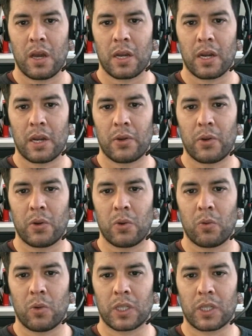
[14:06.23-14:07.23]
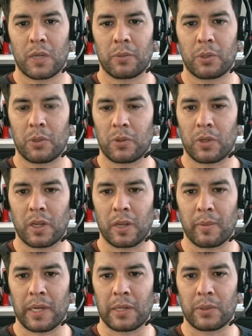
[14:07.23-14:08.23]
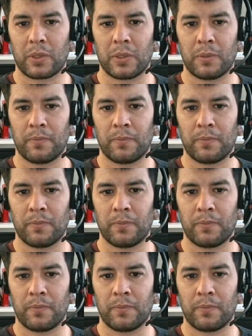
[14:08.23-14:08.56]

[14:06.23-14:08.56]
and I know what I'm talking about.